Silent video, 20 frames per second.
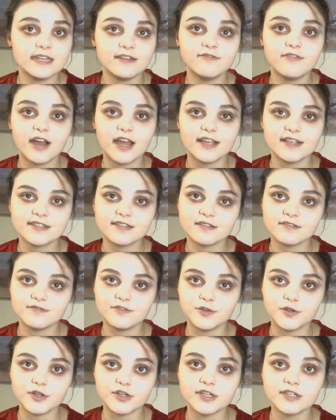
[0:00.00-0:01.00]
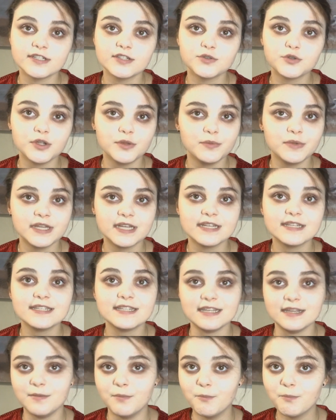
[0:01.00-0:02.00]
advice of your treatment
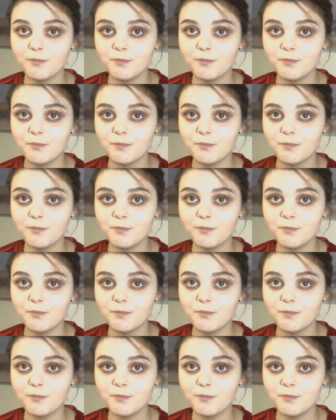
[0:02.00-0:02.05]
team.